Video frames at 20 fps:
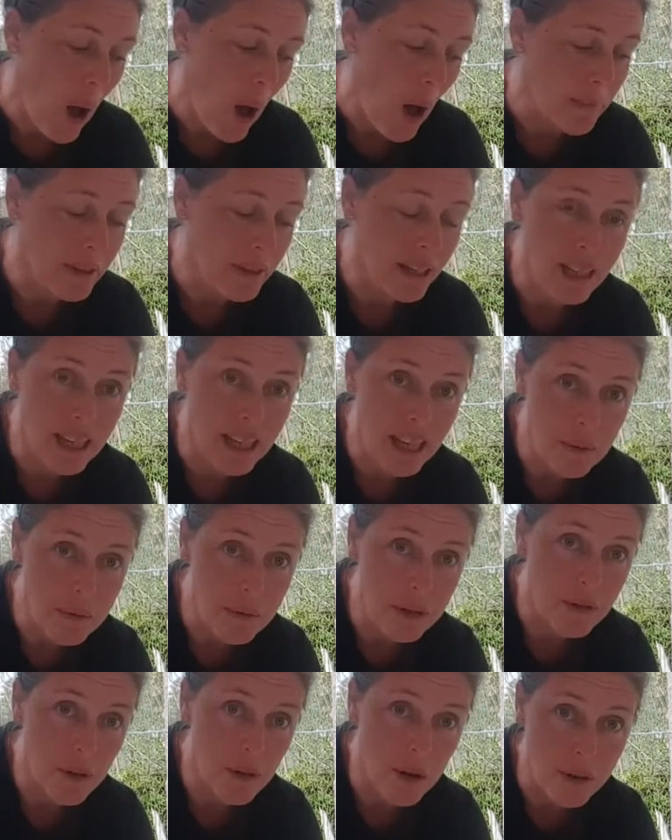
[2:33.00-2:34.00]
I'm going to keep
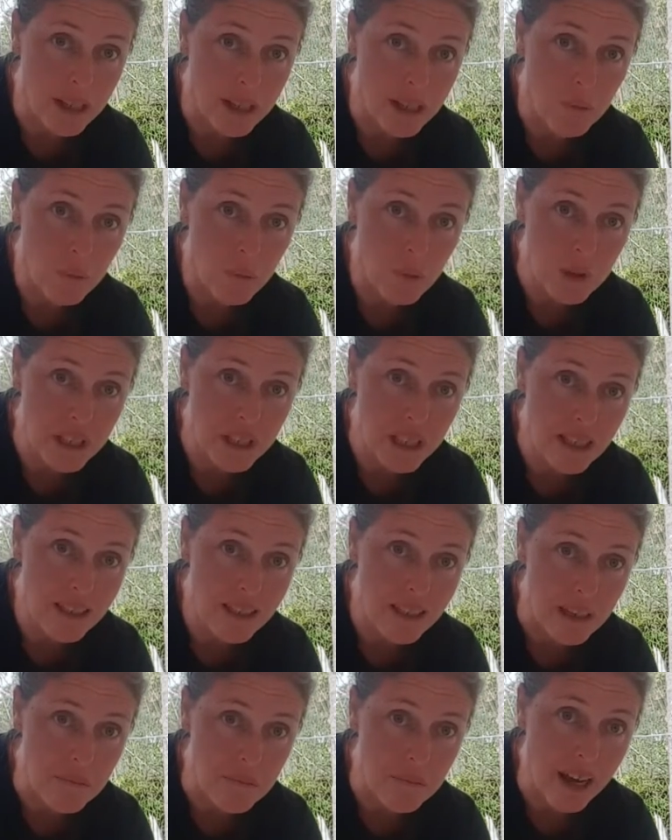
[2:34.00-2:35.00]
it growing in water
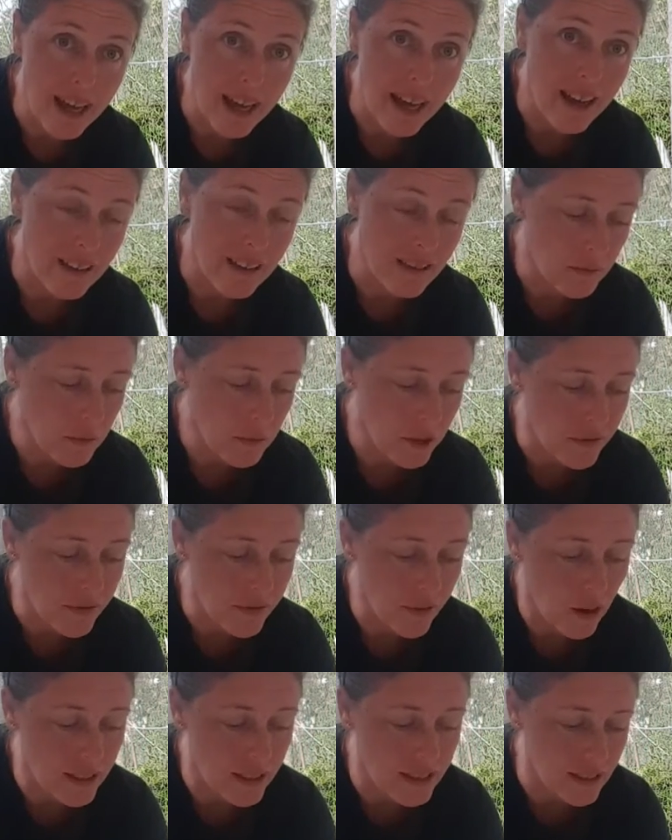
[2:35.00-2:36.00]
in my house. I'm going to
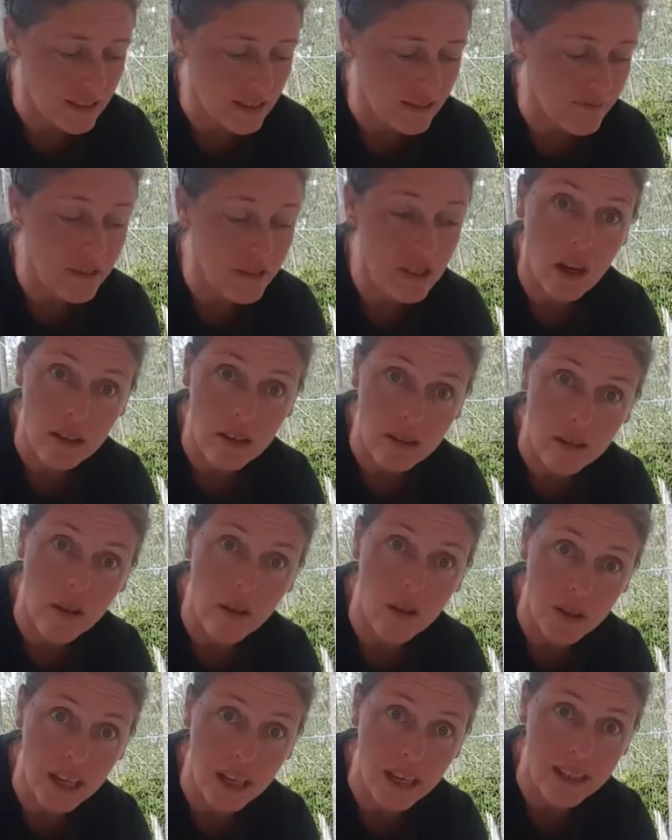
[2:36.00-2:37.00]
find a nicer
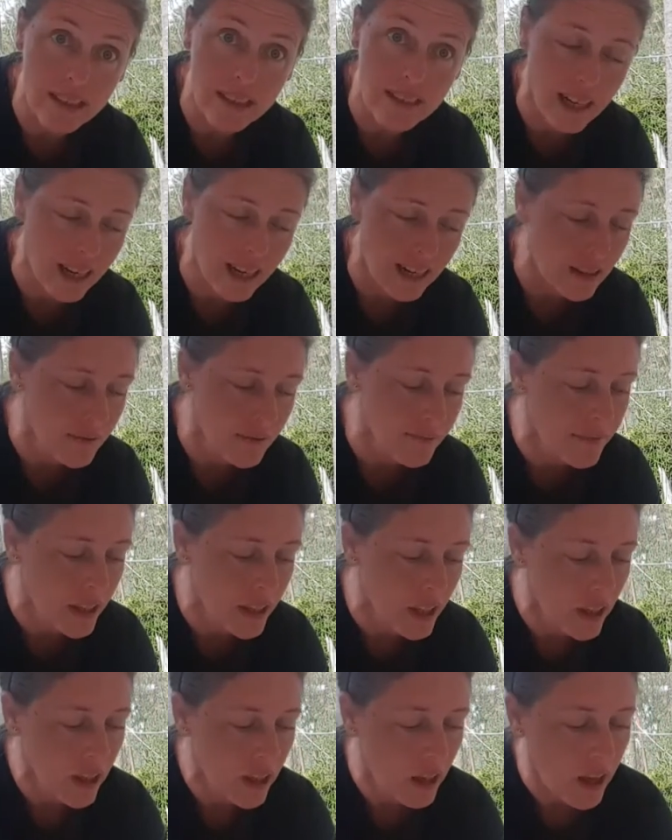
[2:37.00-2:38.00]
looking container
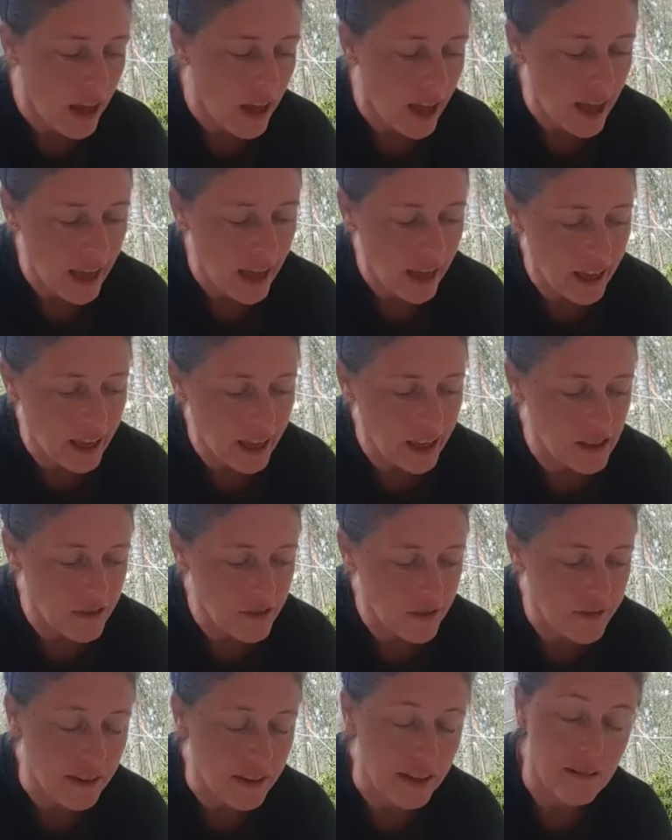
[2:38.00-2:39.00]
and
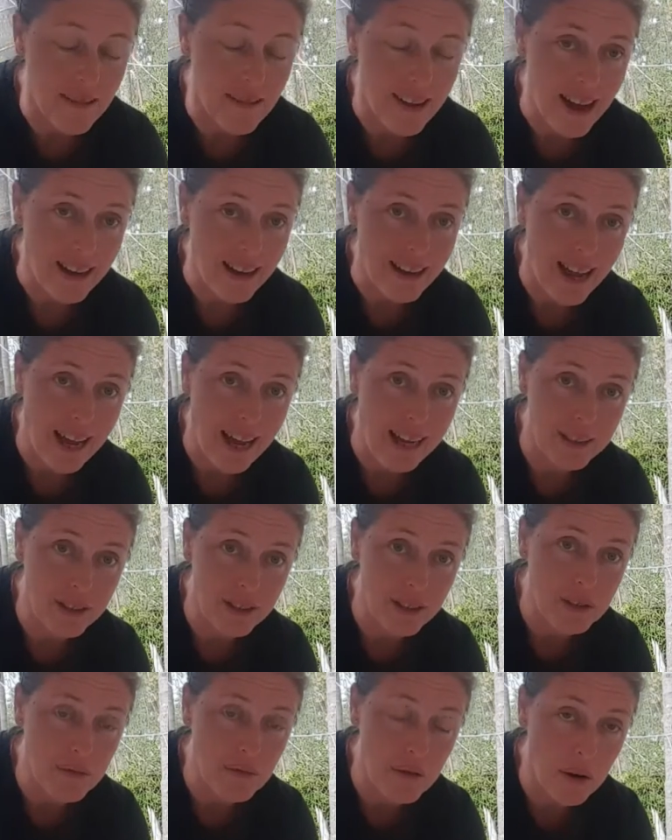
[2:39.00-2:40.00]
figure out how
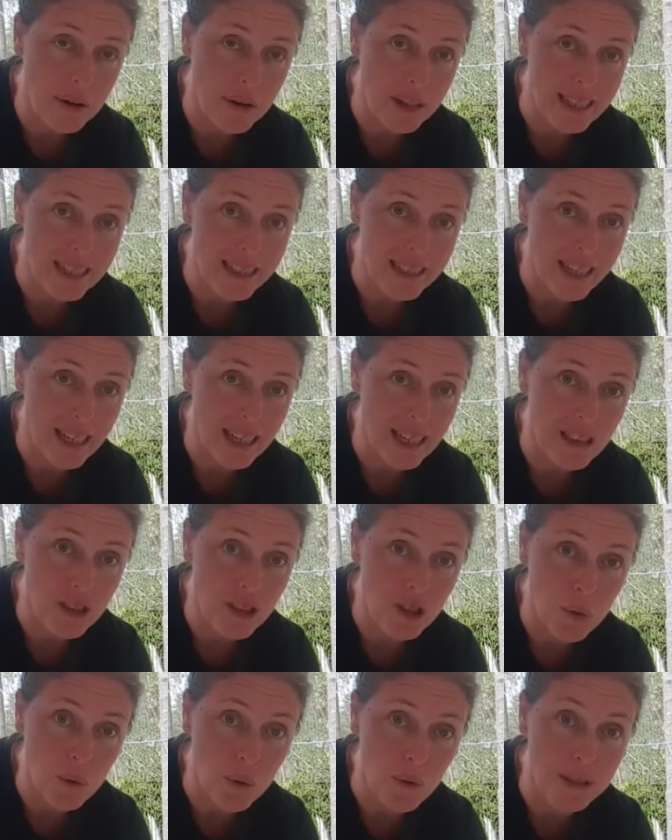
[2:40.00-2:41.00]
to grow it
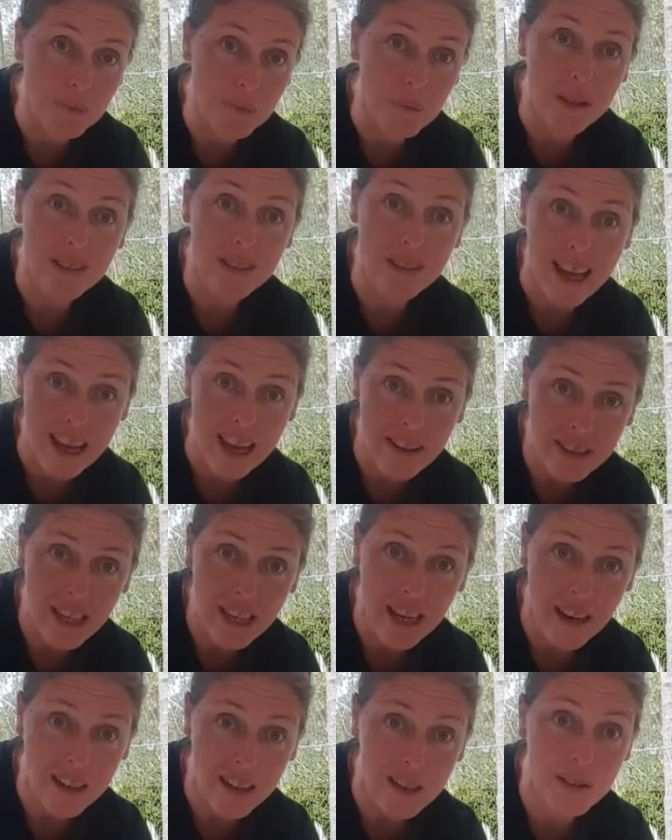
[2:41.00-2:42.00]
indoors, because
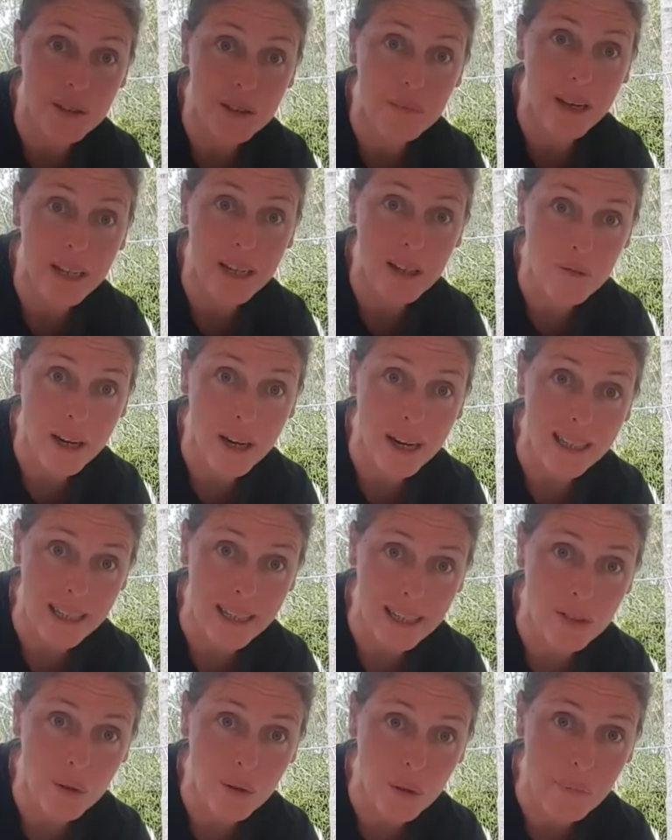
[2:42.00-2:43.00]
avocados make great
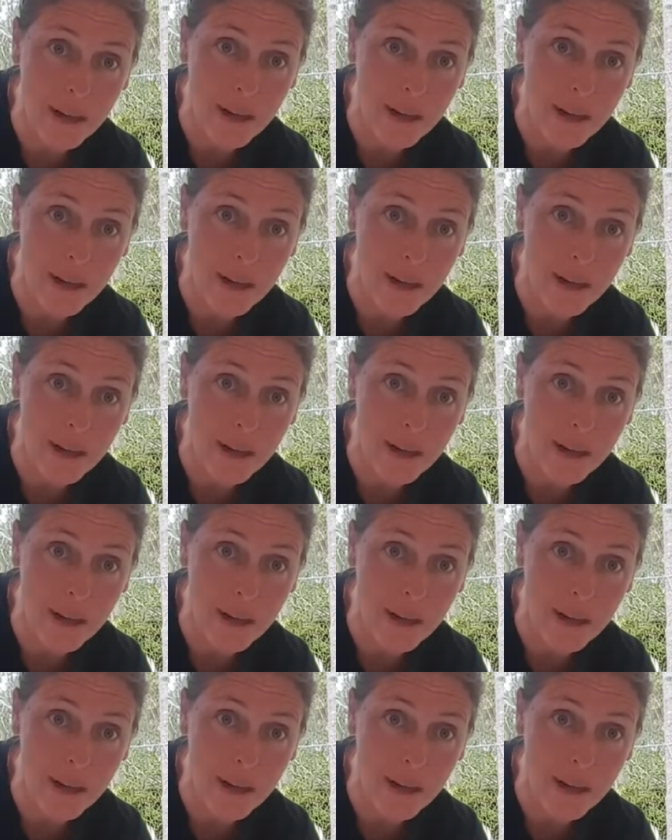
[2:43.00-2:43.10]
indoor